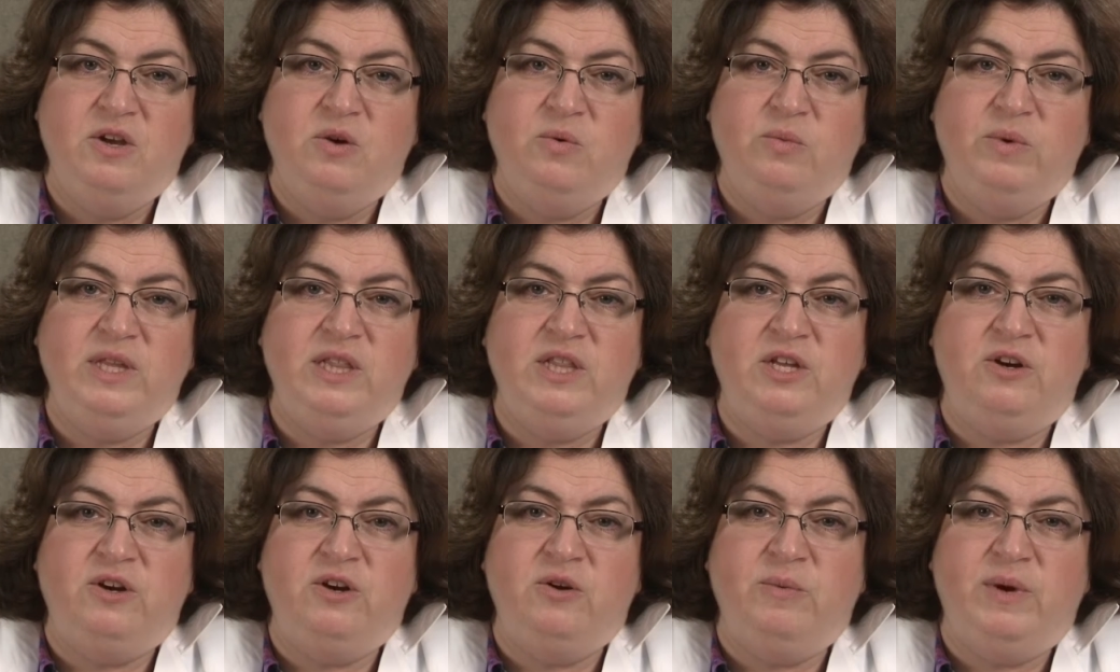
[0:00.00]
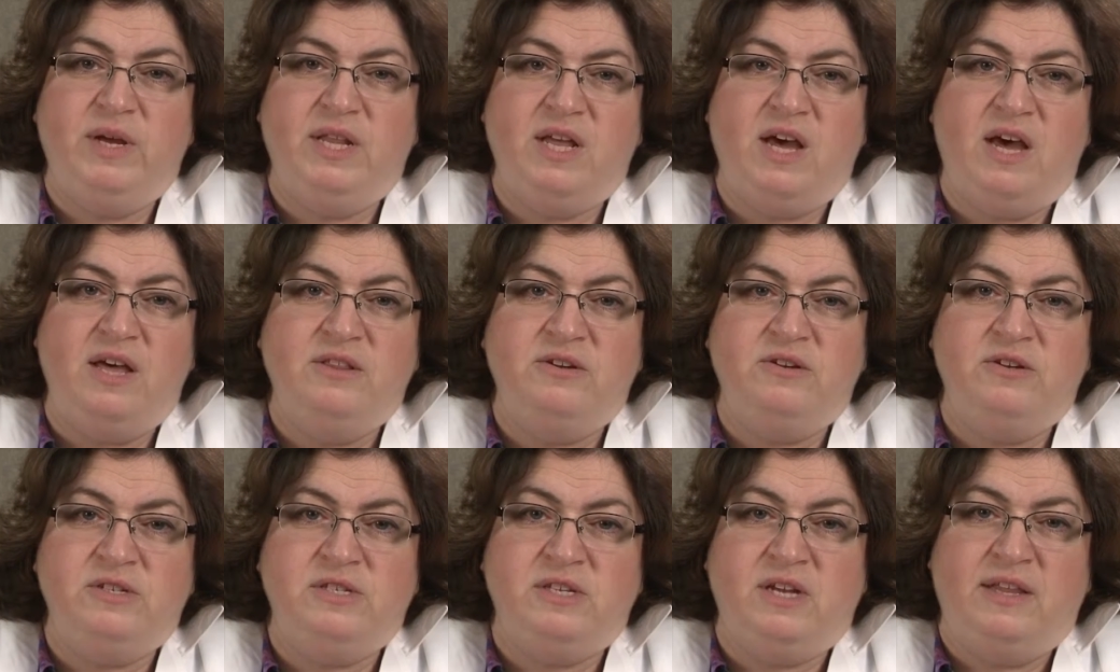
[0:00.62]
We learn what
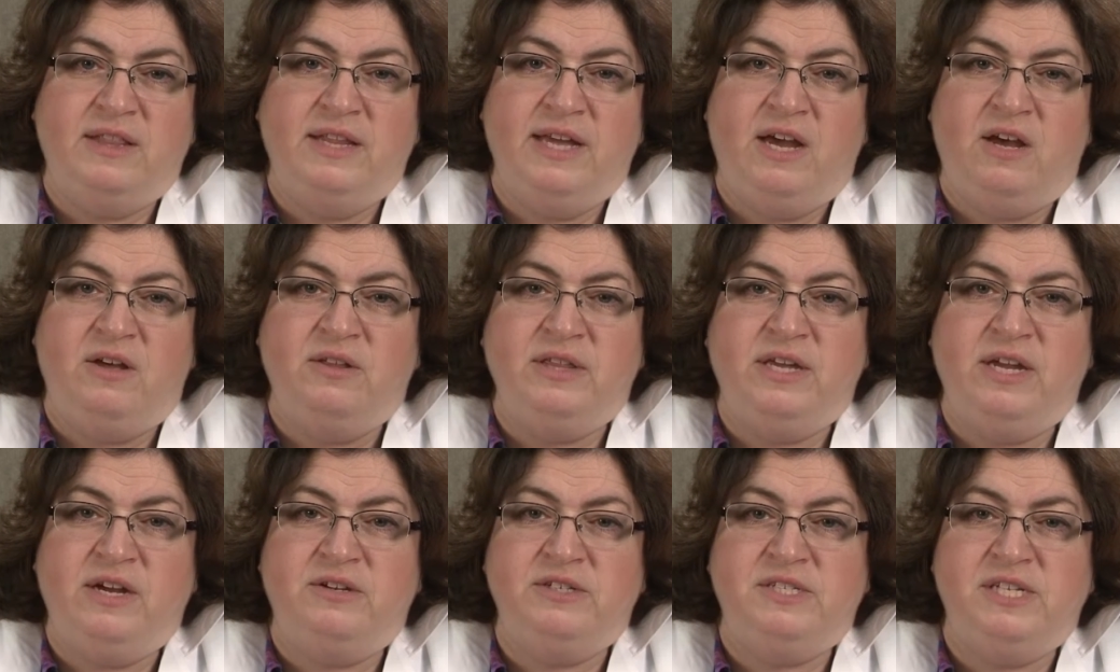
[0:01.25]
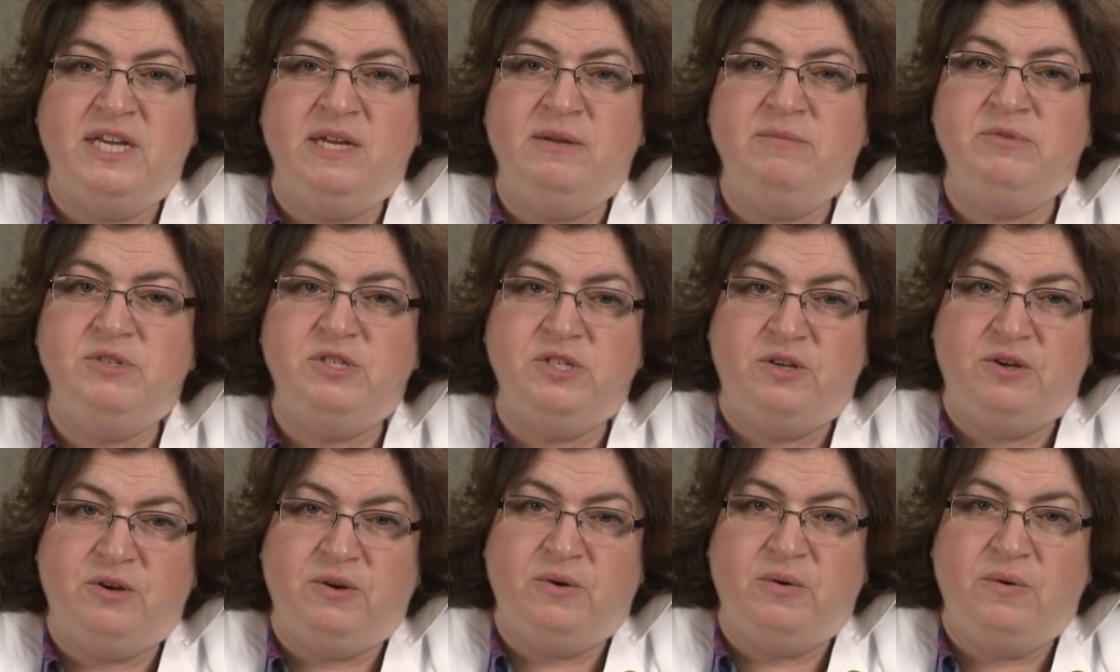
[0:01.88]
others on the healthcare team
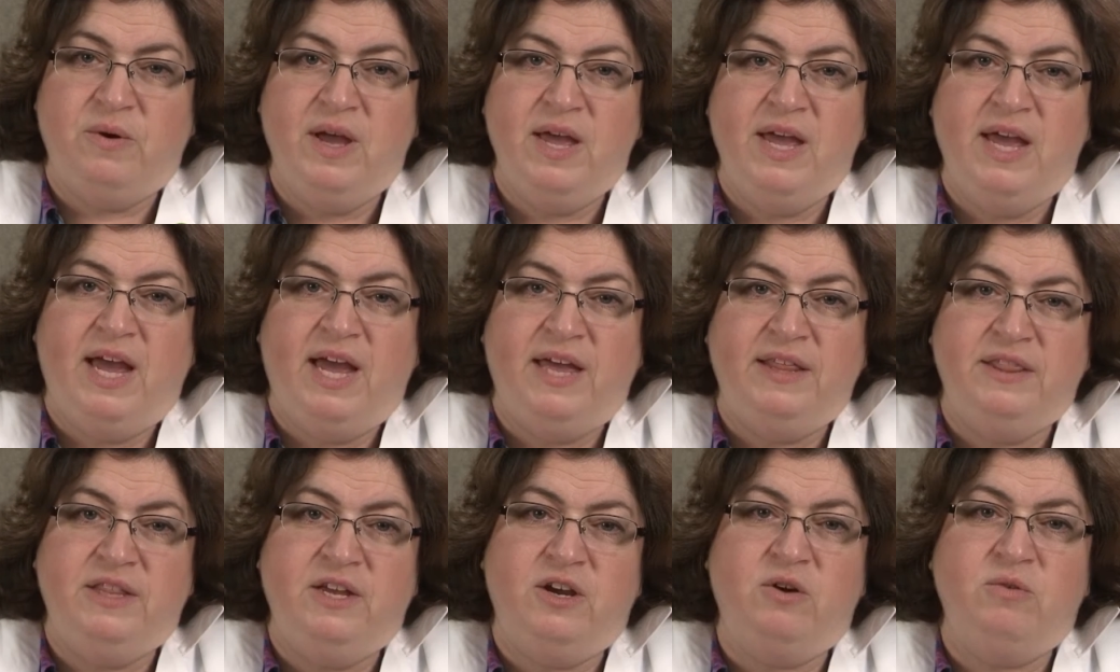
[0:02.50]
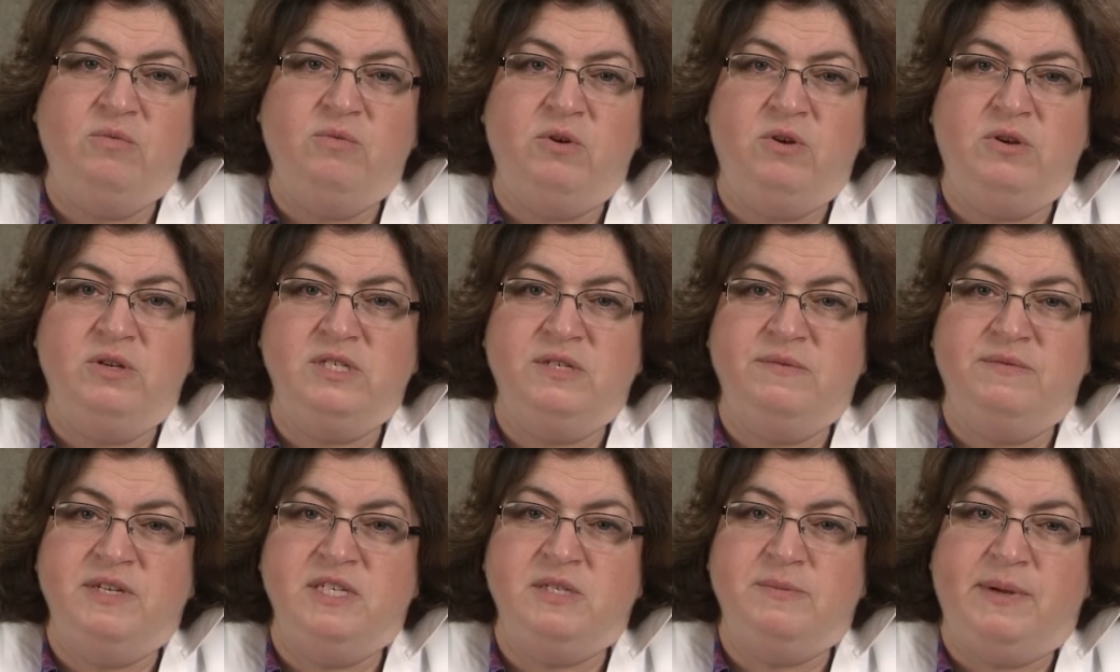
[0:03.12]
do and their roles
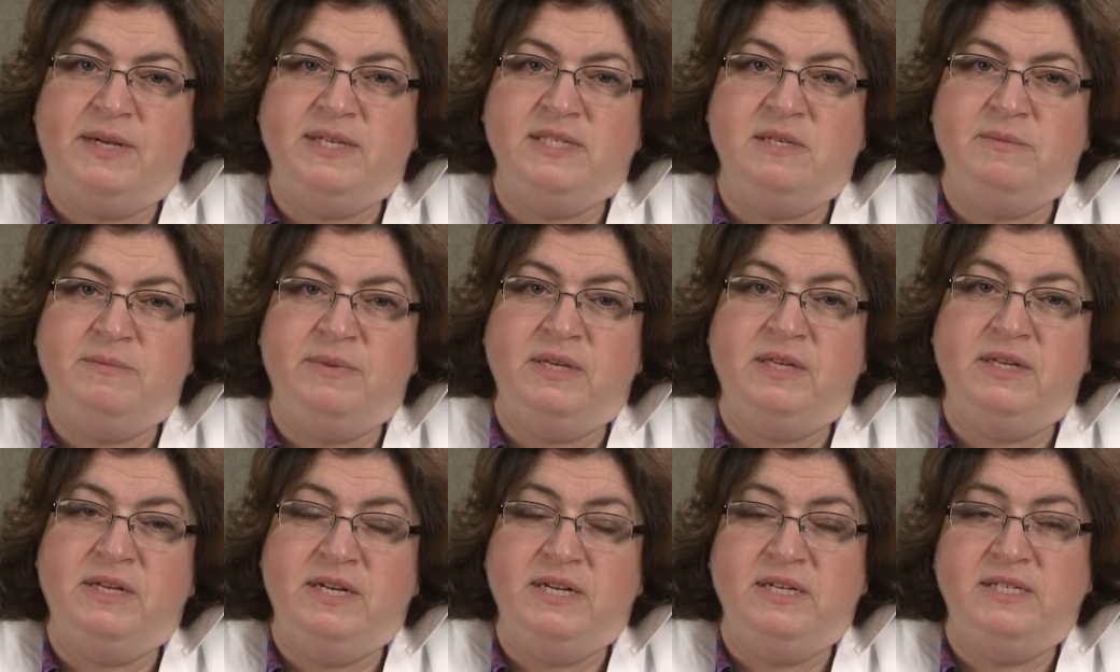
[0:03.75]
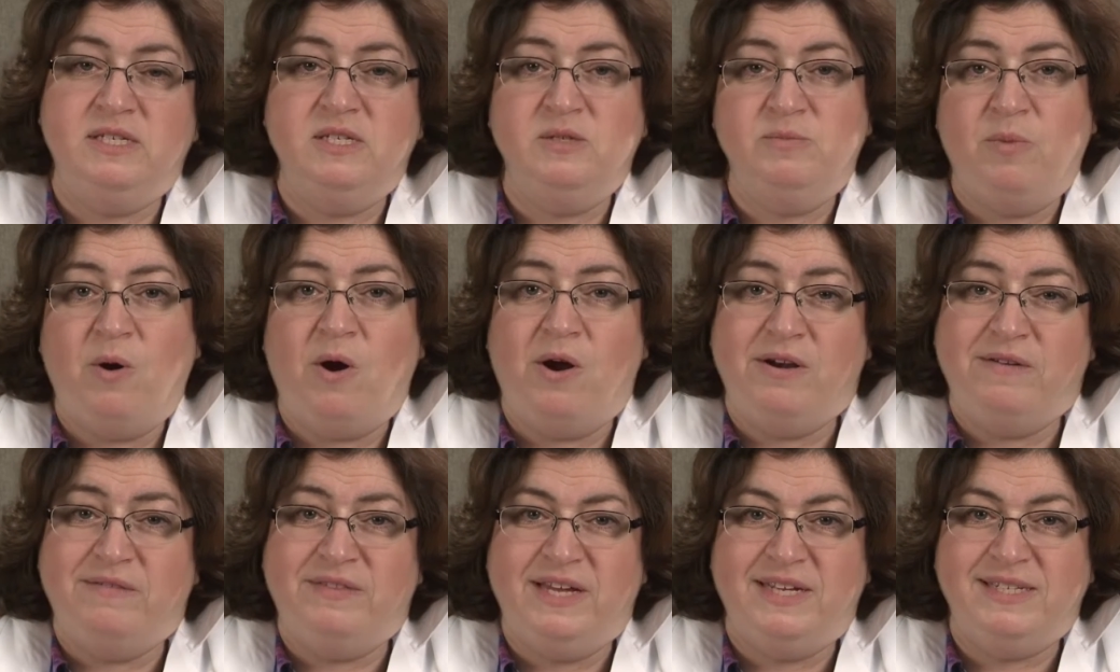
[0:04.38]
and responsibilities as
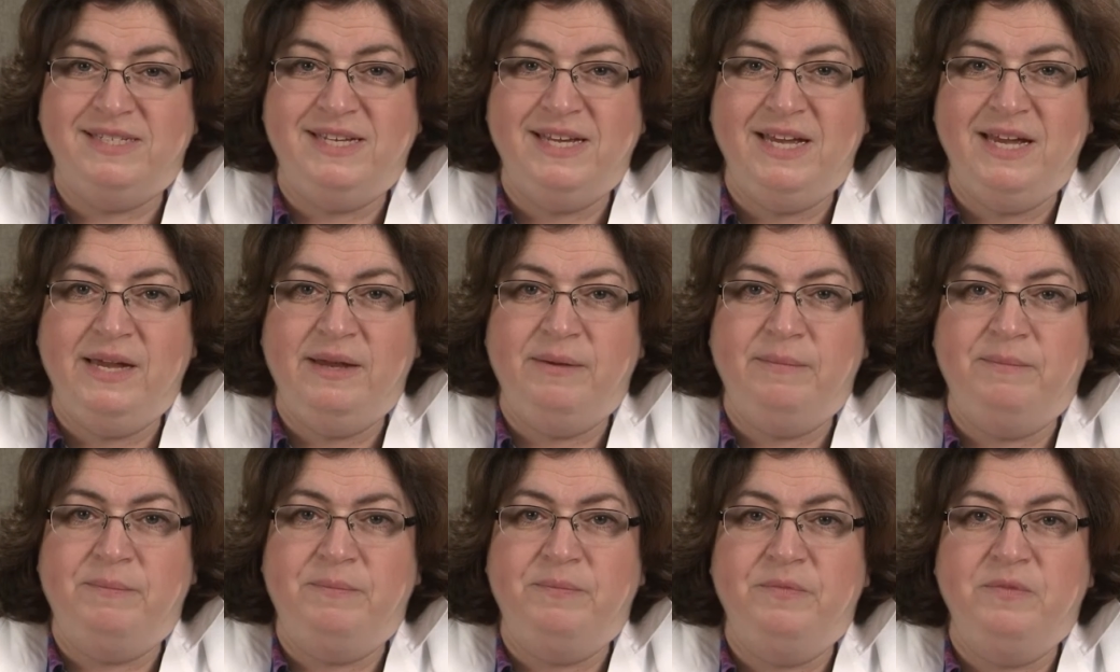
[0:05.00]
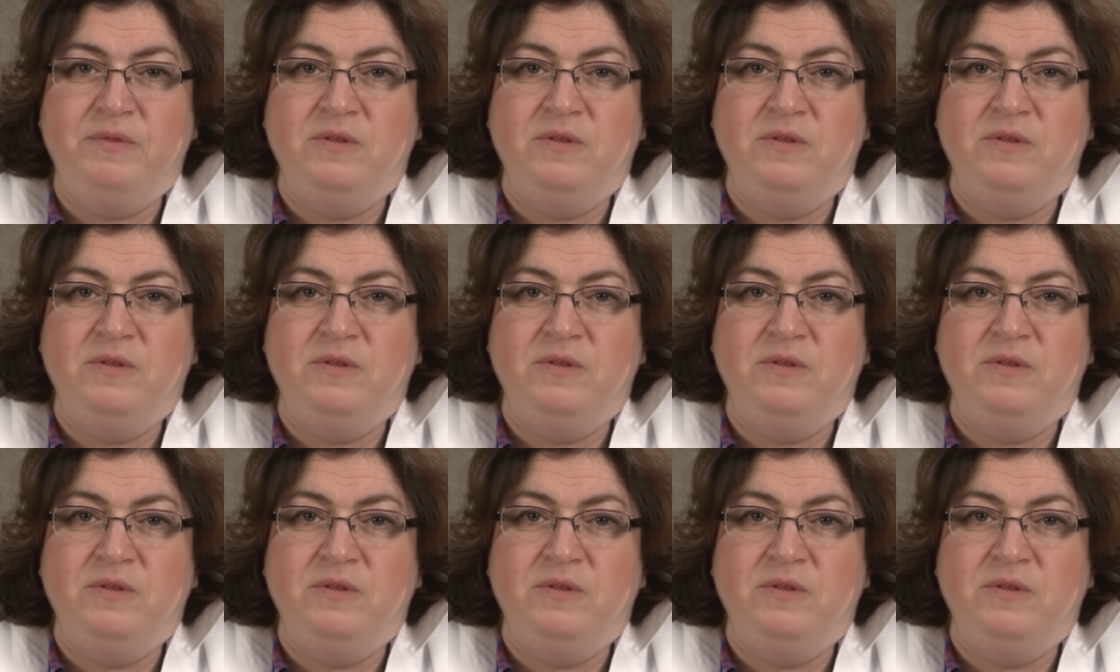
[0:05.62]
part of that team.